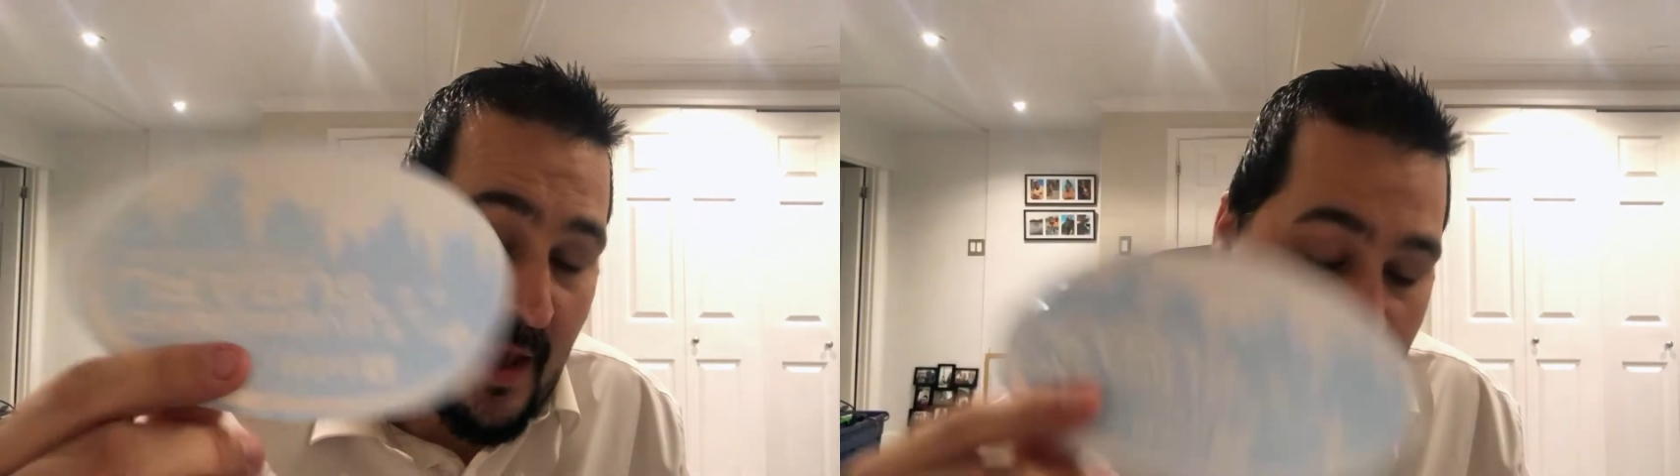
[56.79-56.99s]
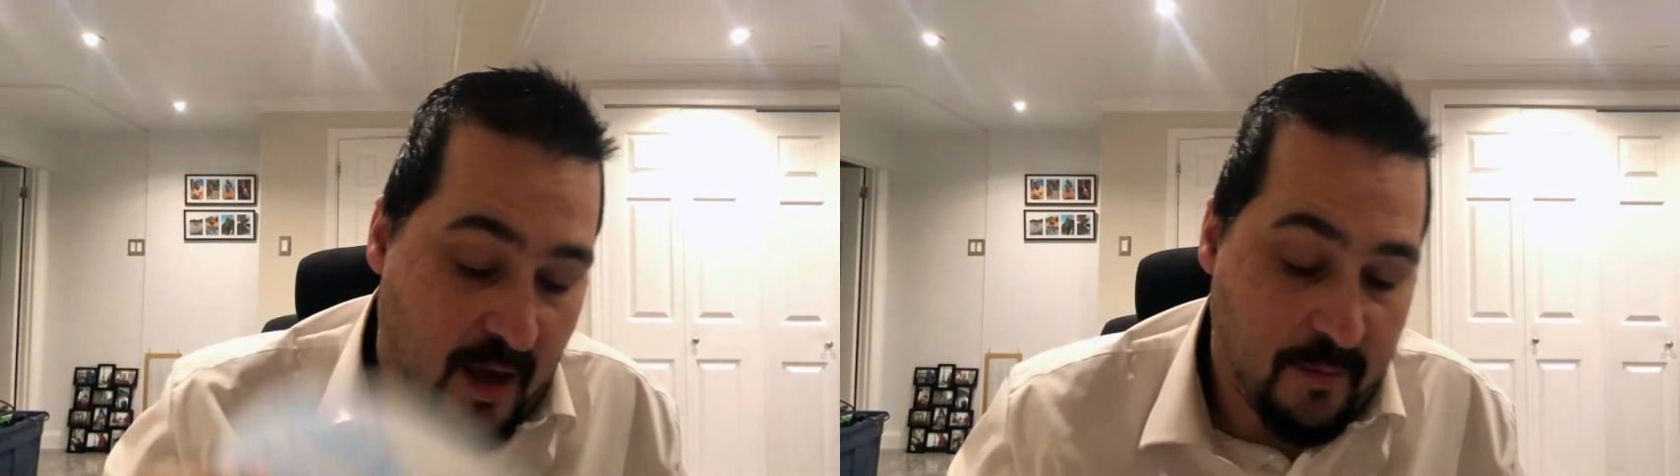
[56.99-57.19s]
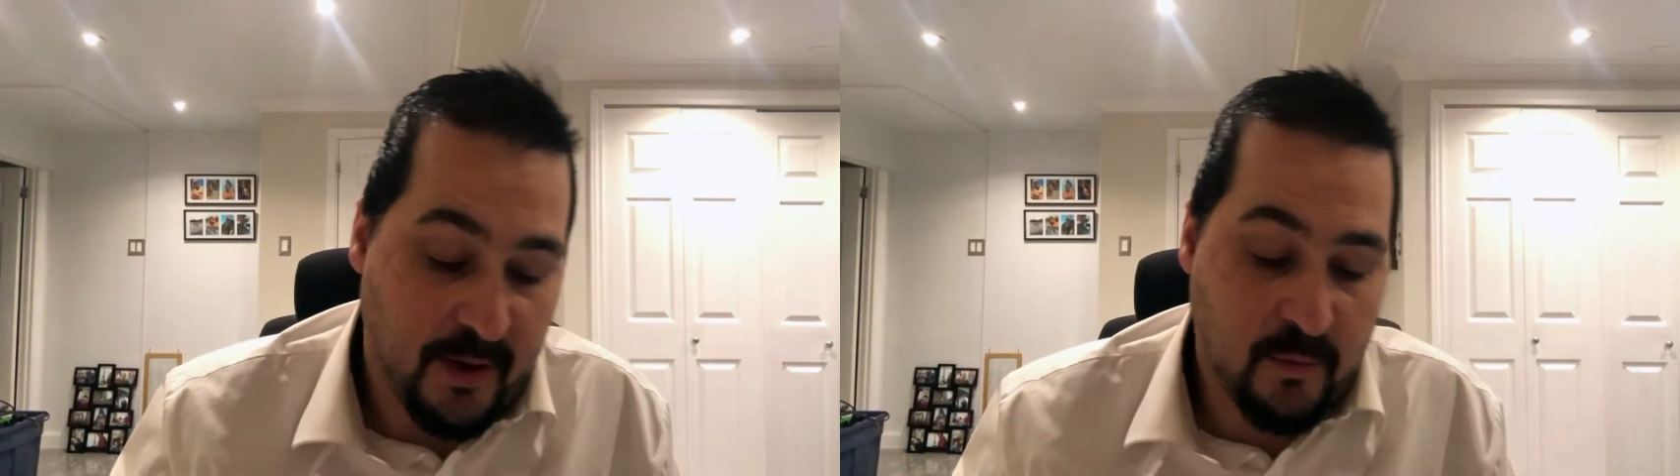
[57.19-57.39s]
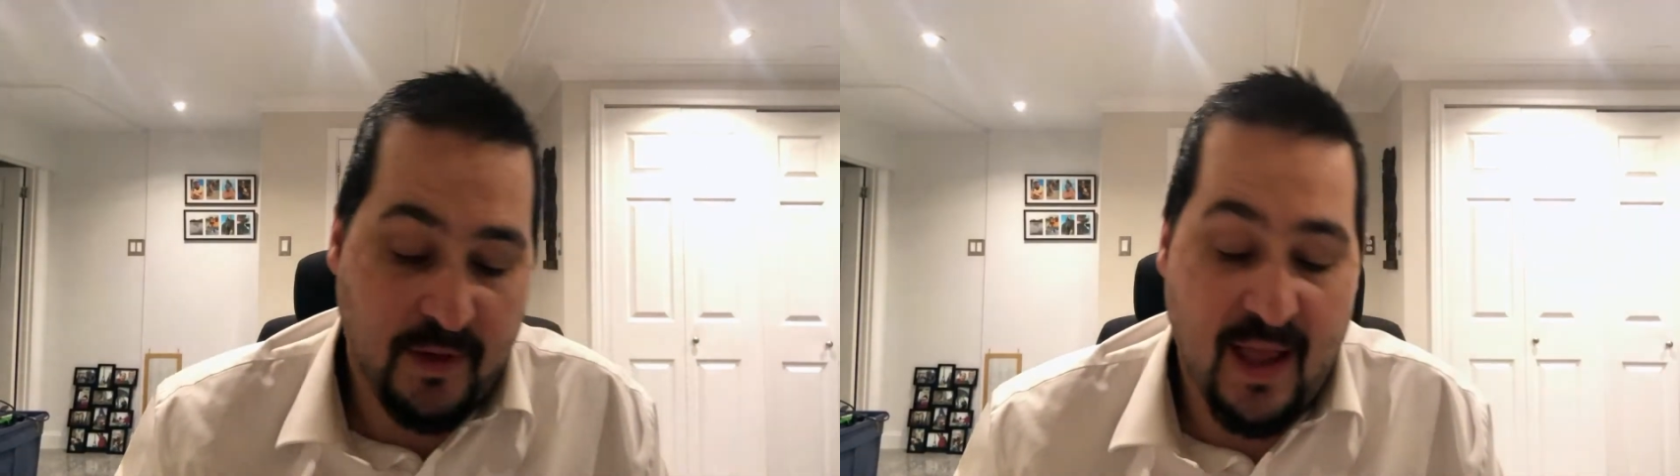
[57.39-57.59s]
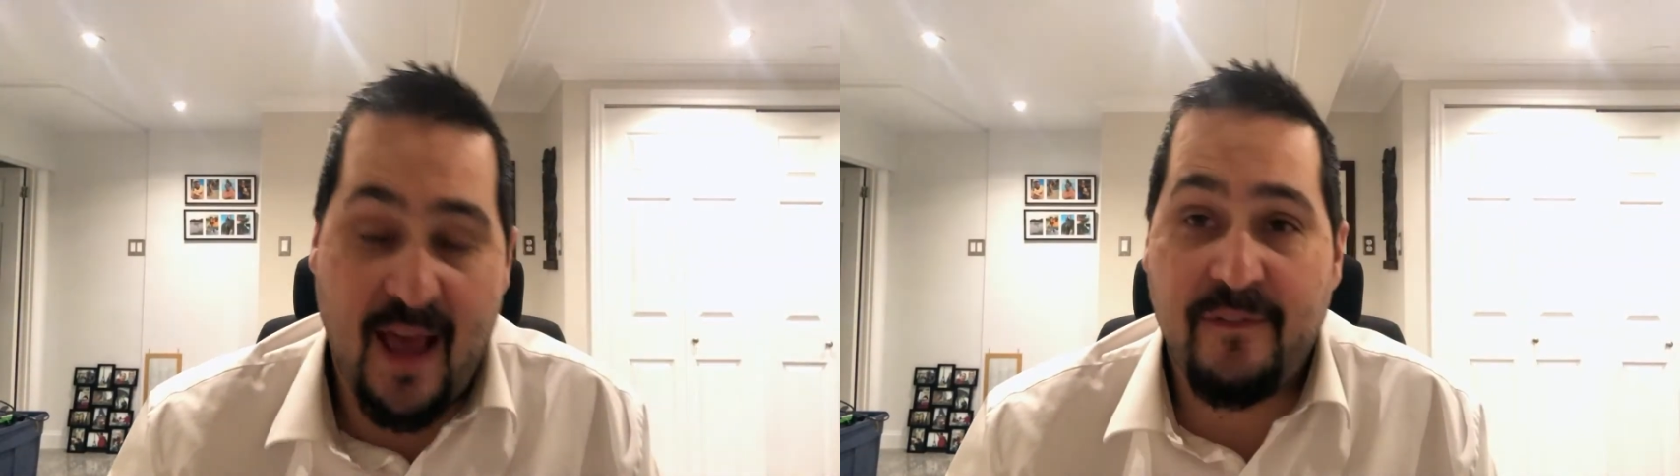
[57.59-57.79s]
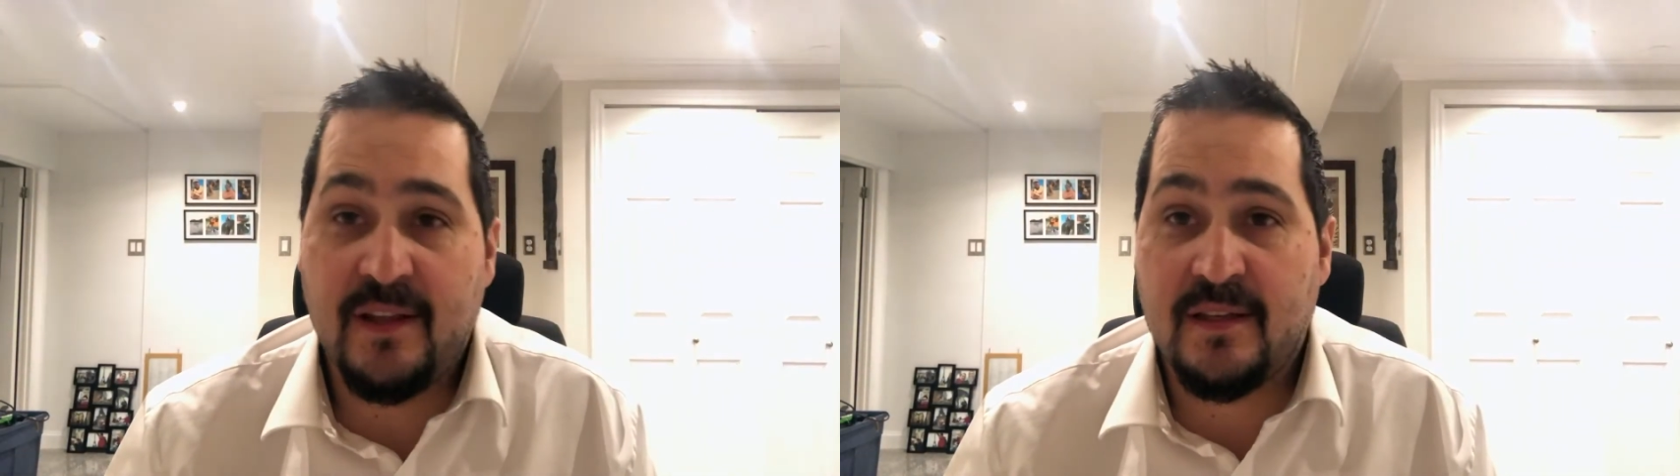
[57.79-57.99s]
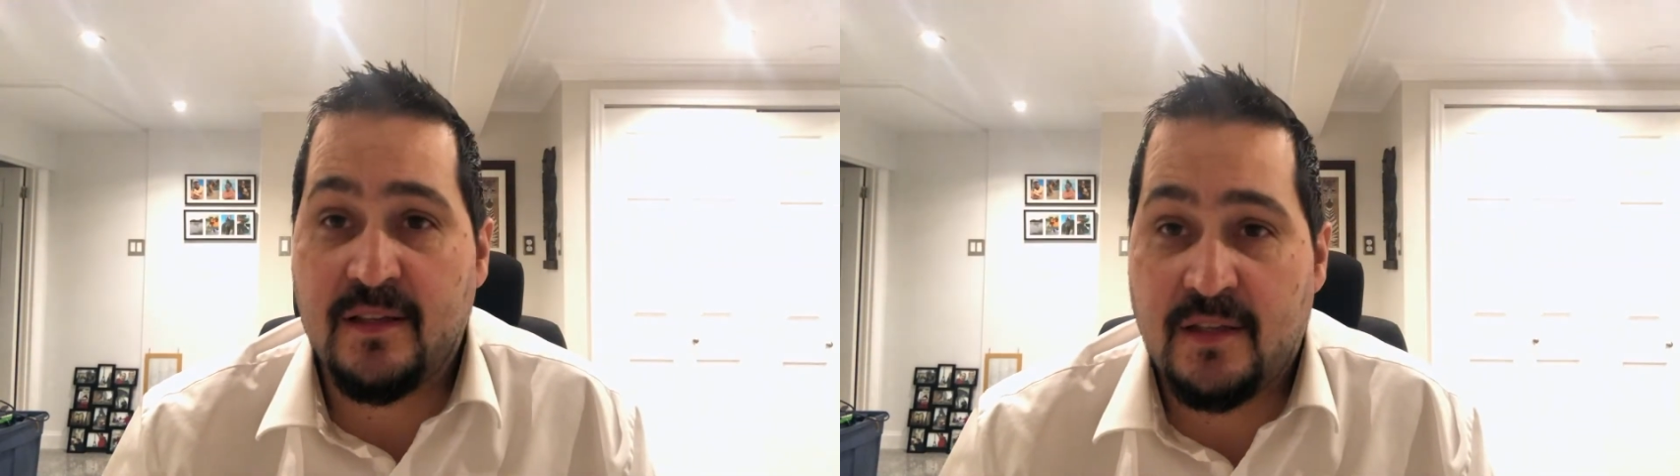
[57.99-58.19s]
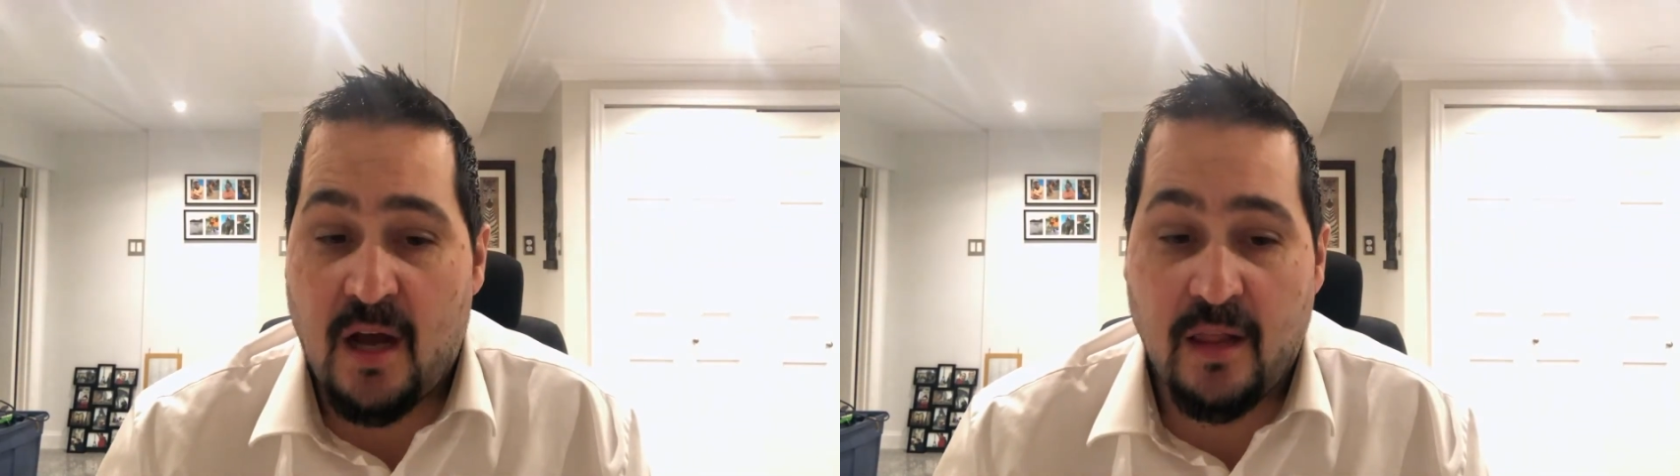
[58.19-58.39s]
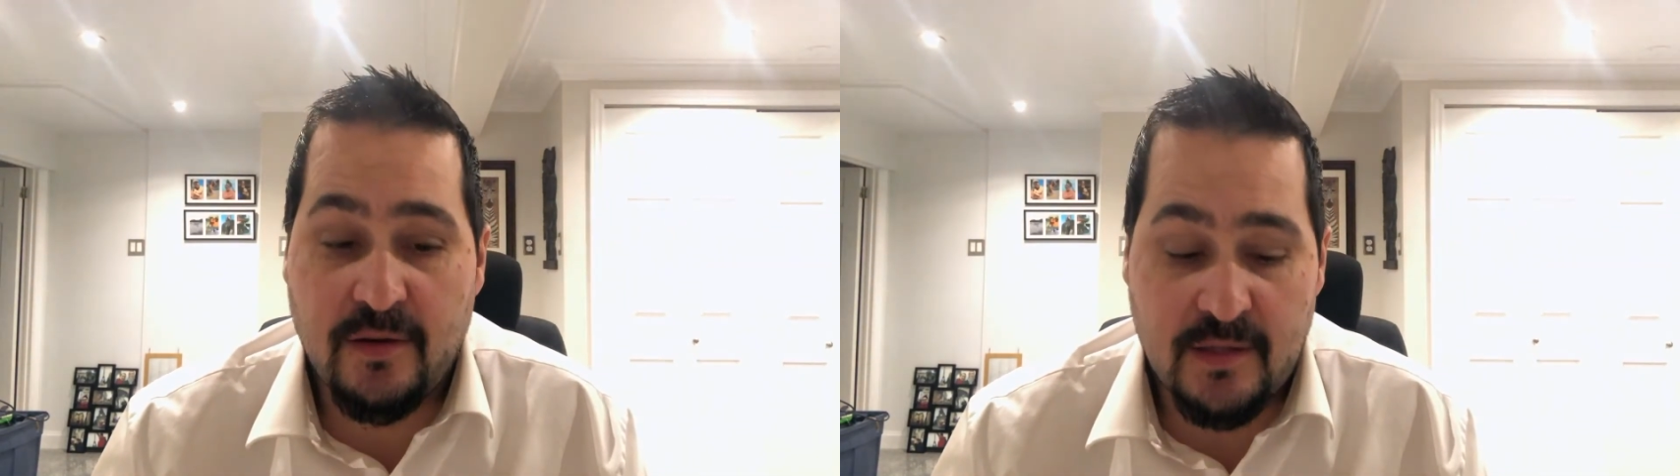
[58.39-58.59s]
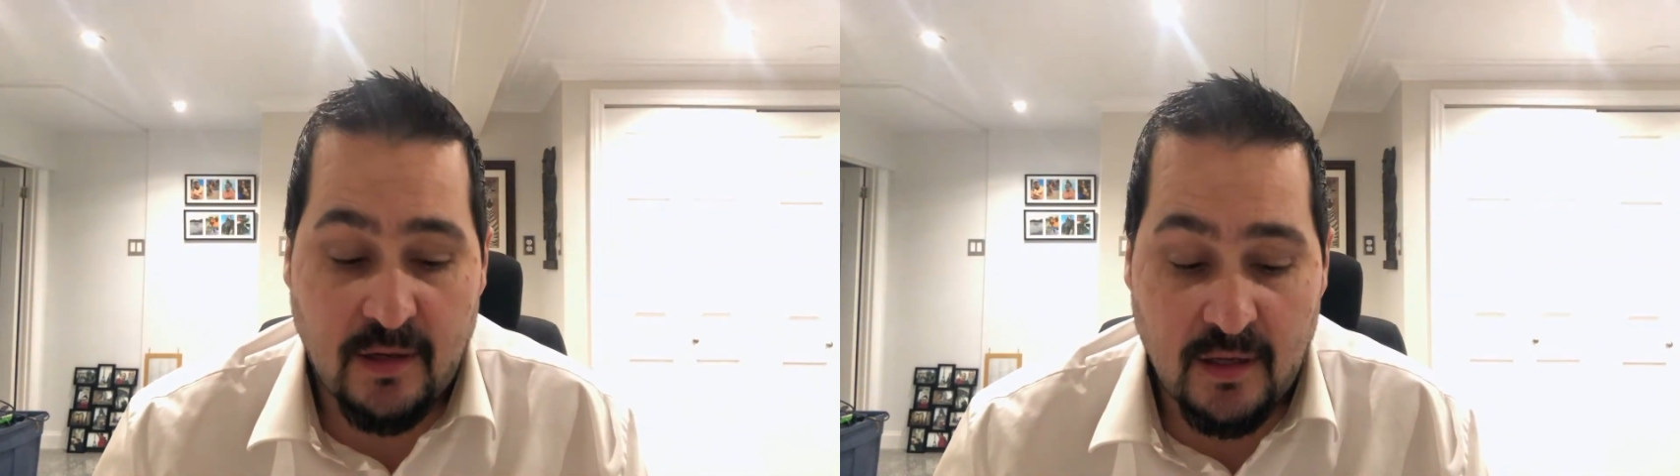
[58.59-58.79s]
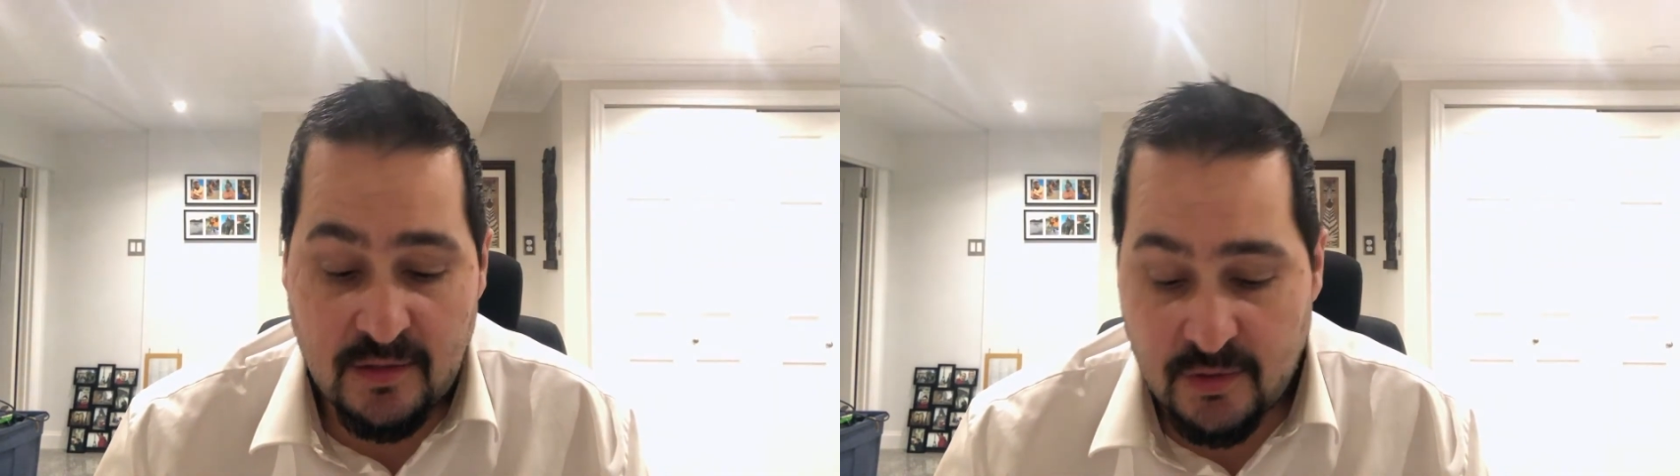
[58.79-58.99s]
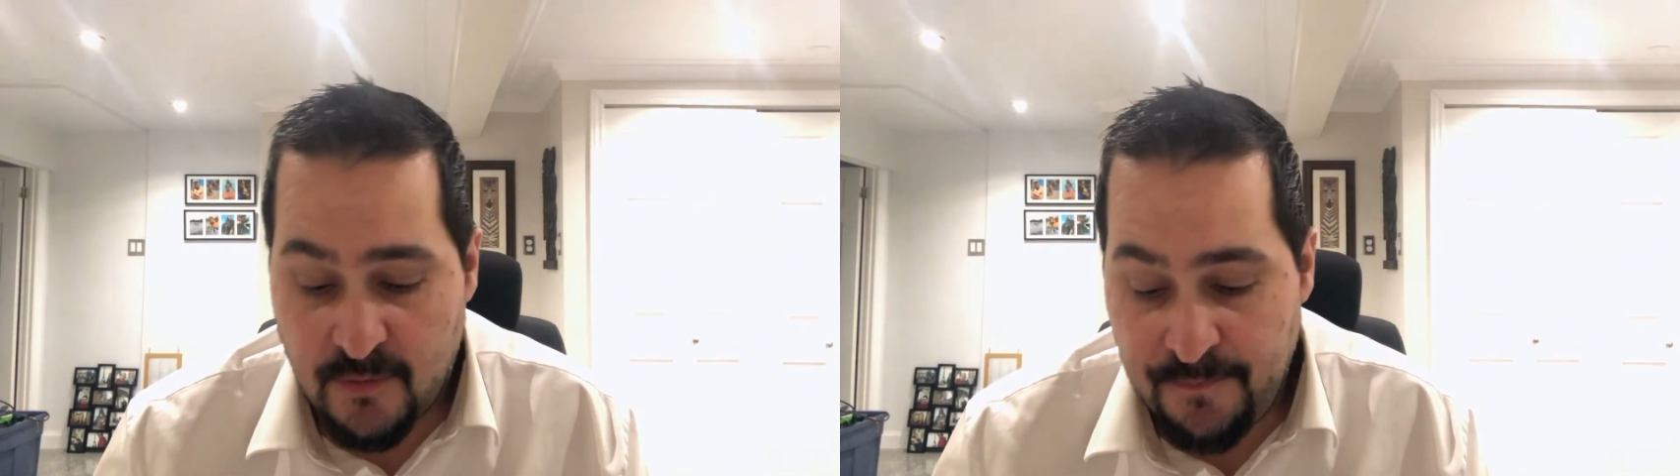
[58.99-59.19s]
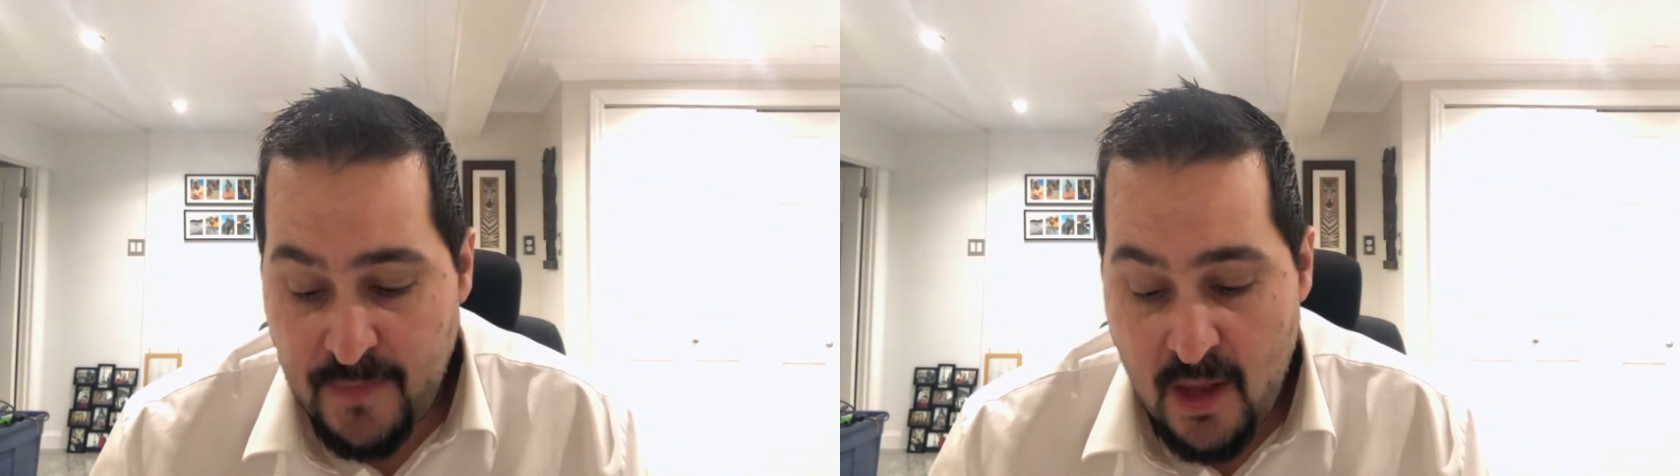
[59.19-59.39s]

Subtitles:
But we have it in colors also.